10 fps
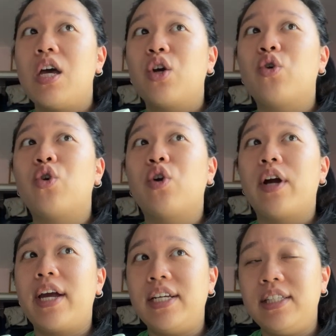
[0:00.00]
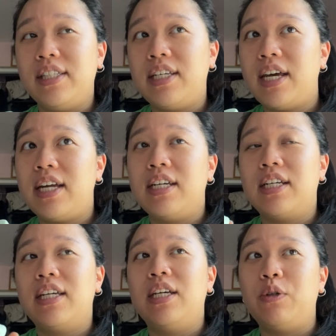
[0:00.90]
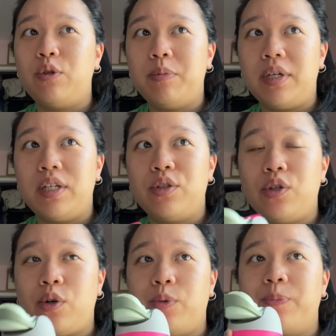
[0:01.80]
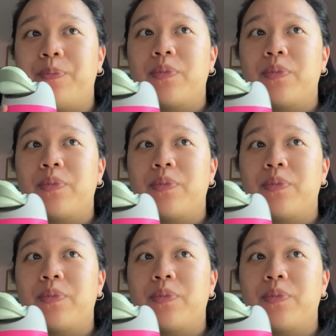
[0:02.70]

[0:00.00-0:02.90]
crazy and it killed me. So